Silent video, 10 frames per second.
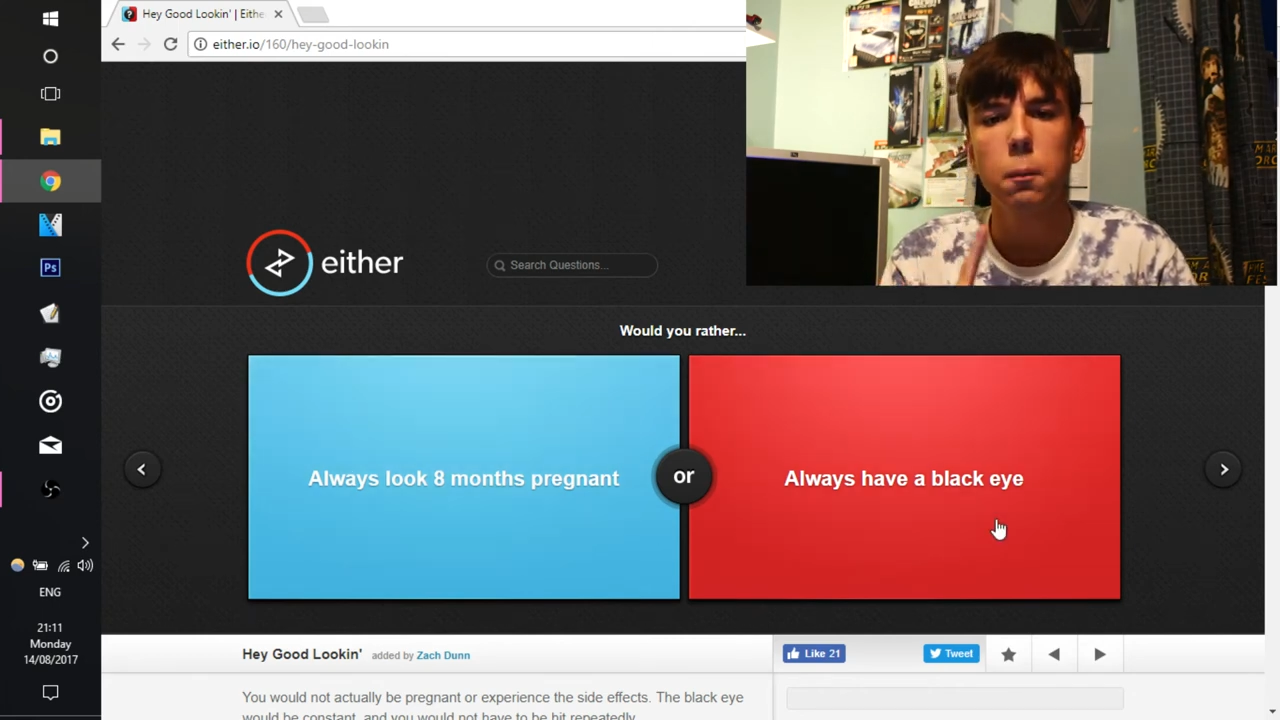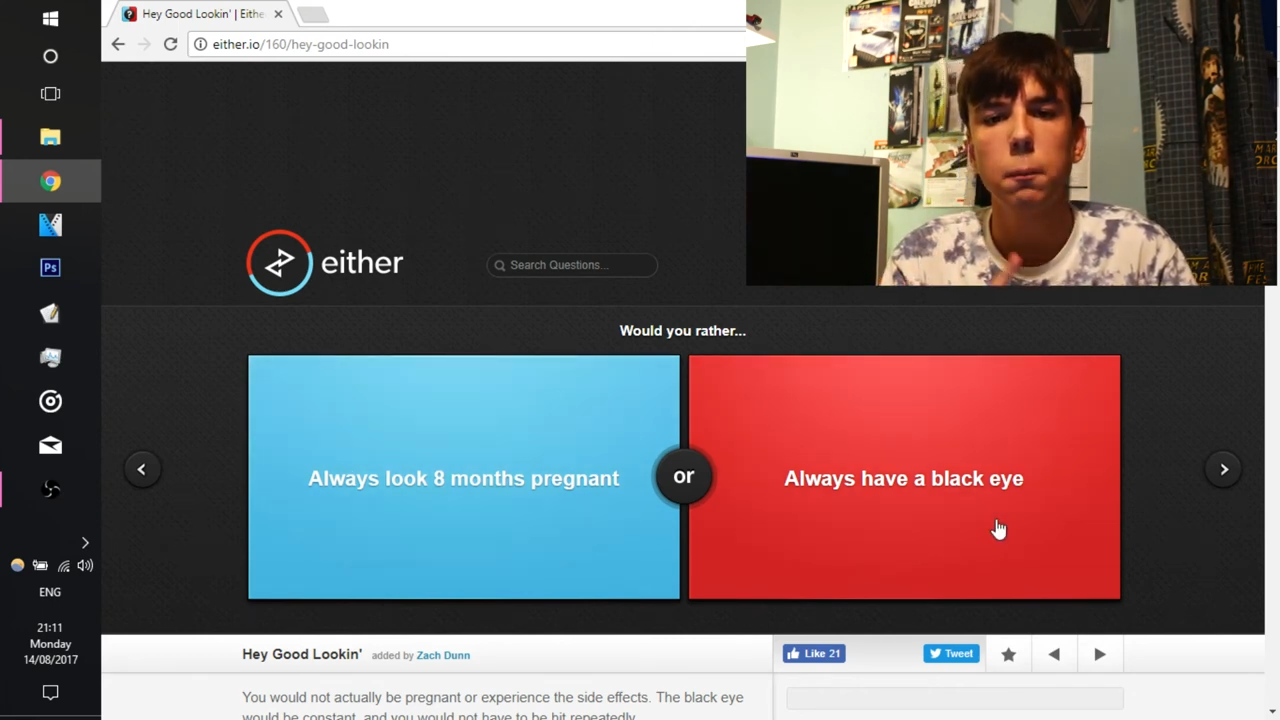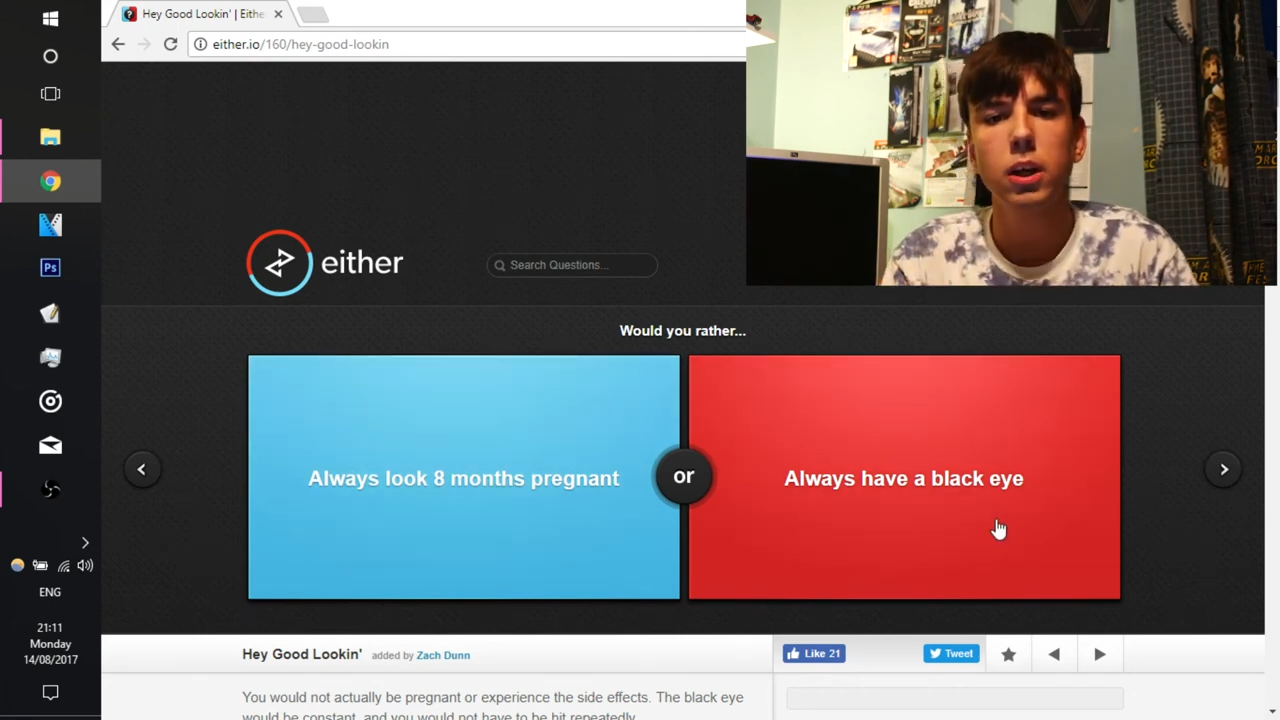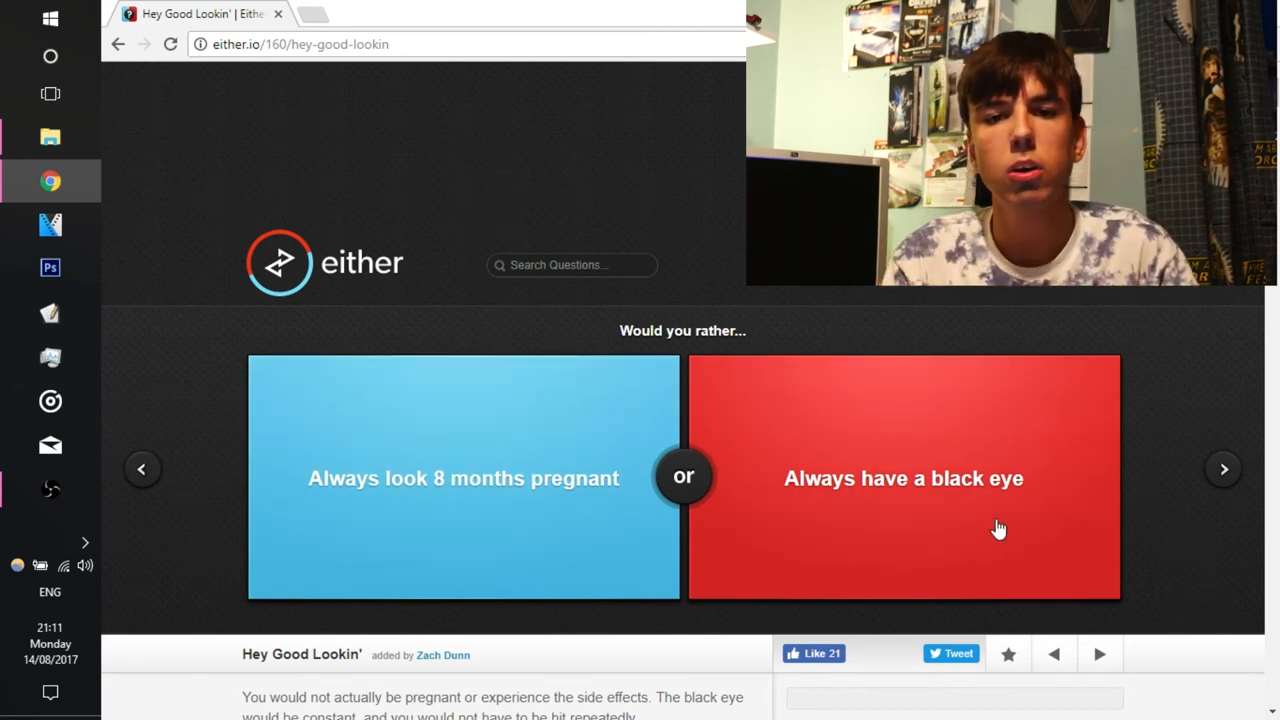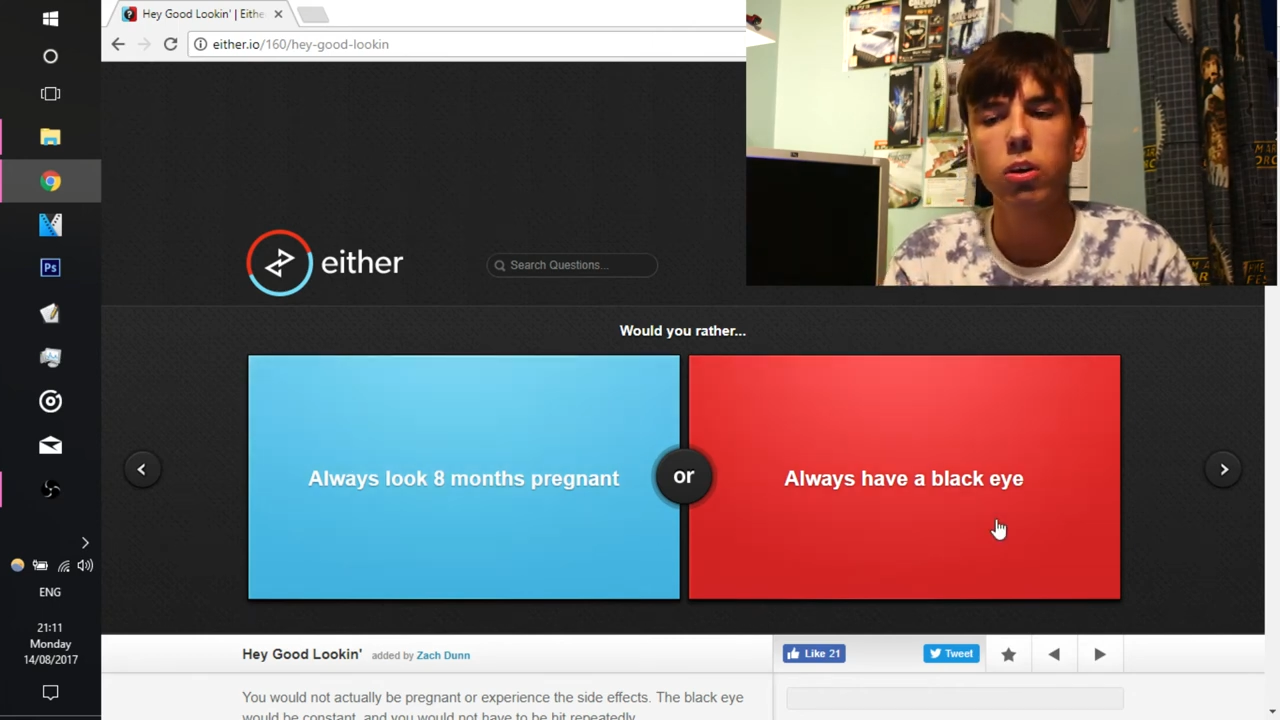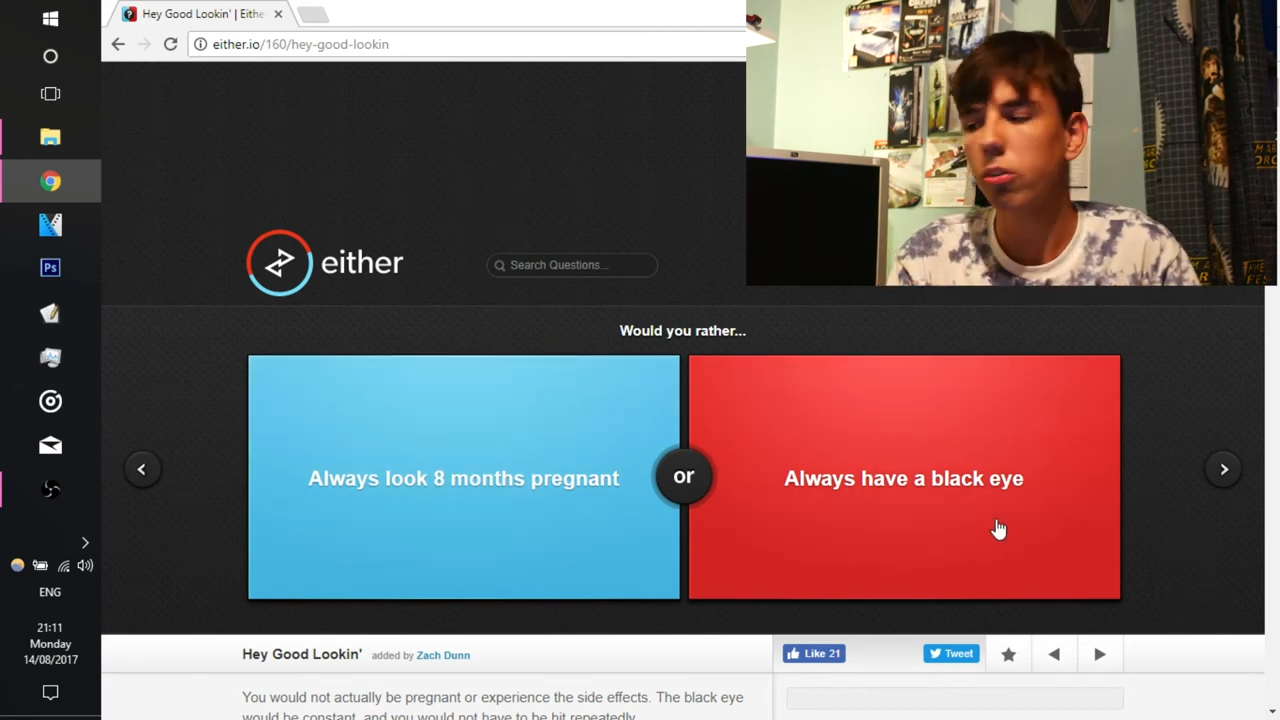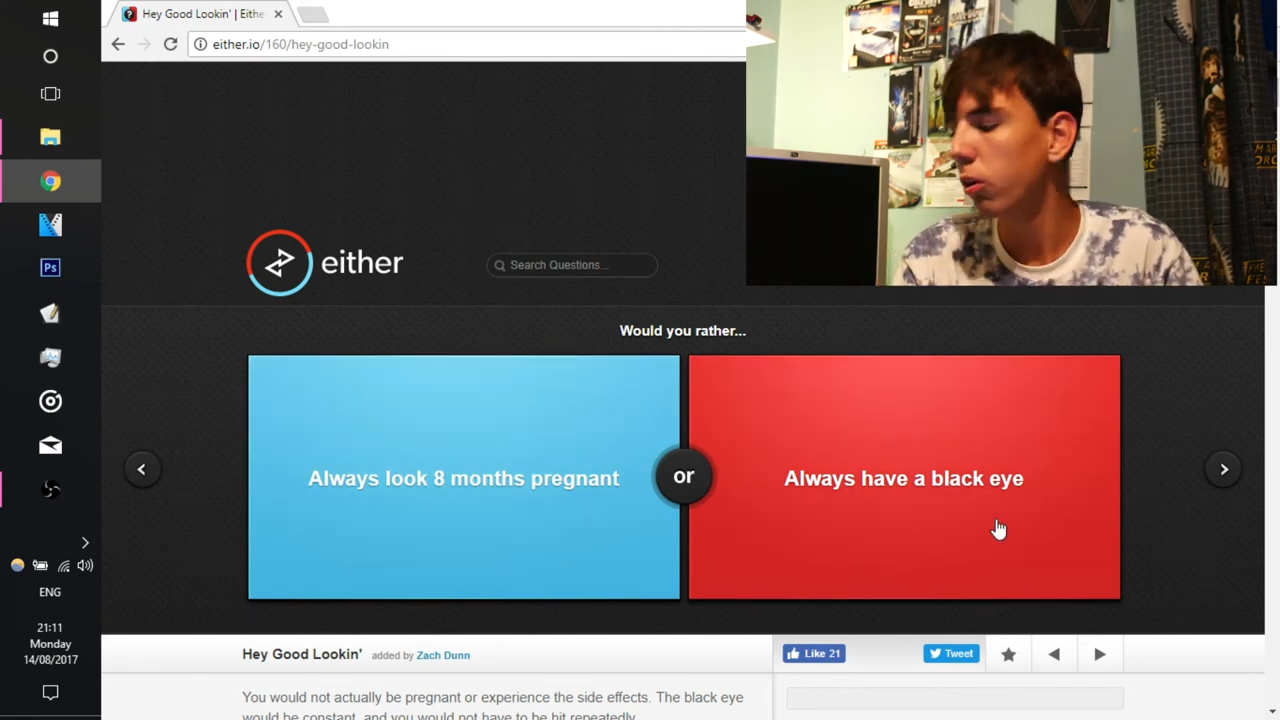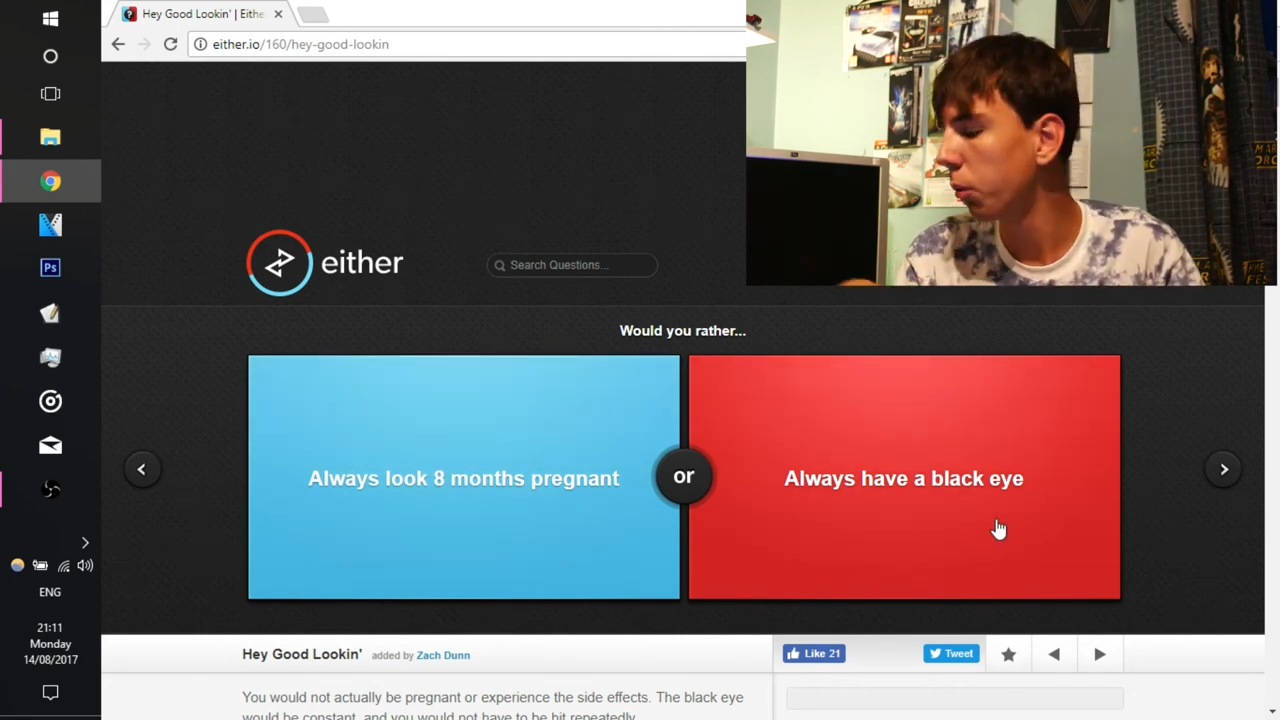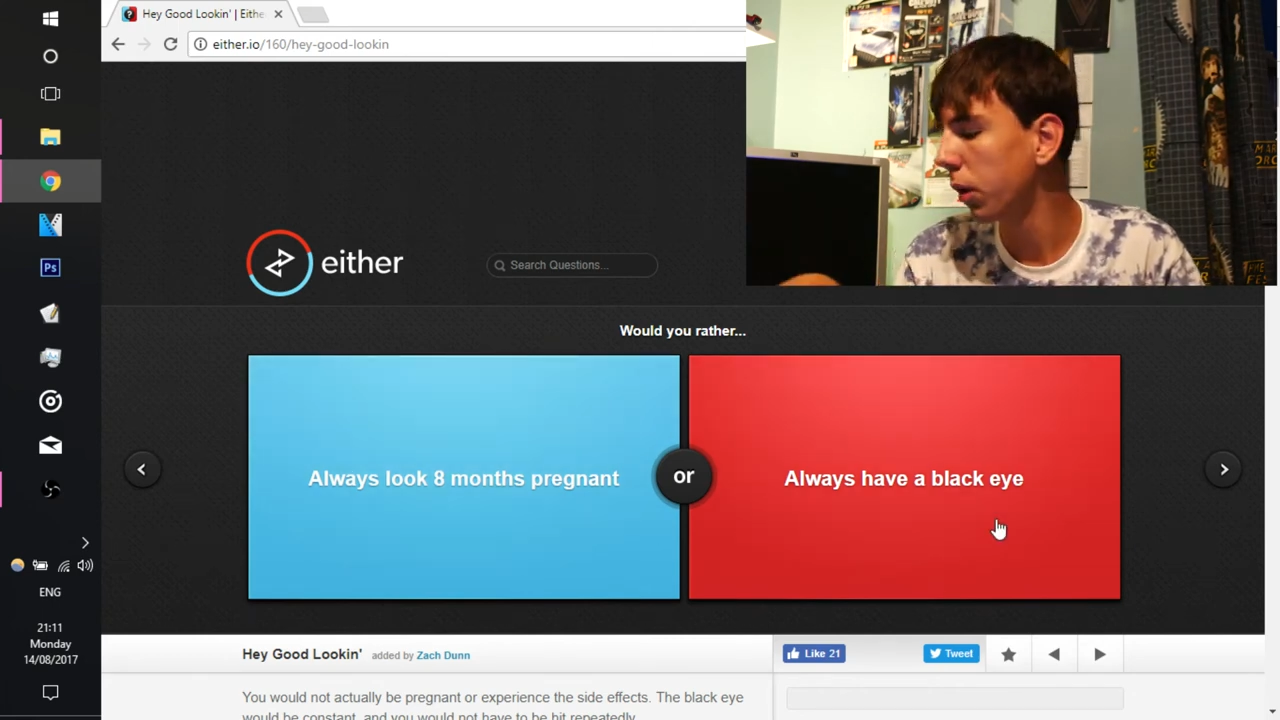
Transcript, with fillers: because, oh